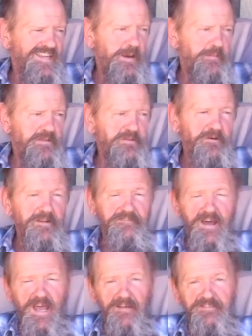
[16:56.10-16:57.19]
Number
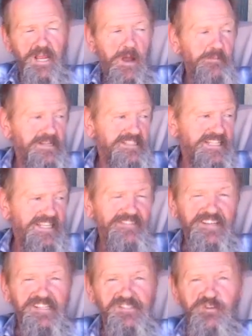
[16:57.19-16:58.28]
35 is, how many
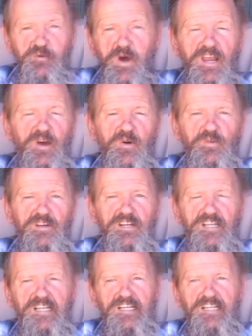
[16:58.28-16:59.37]
TVs do I own?
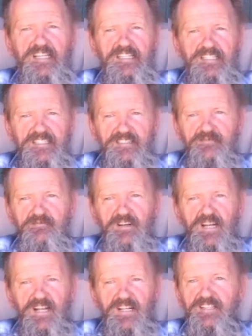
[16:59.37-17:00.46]

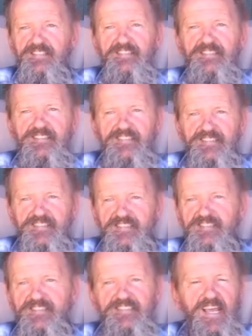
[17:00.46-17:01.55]
Well,
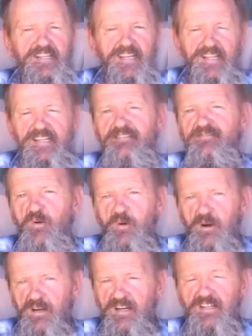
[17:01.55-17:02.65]
technically
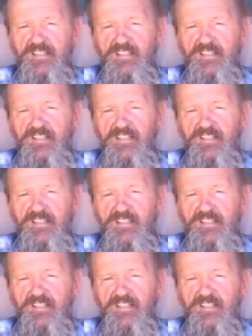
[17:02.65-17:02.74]
4.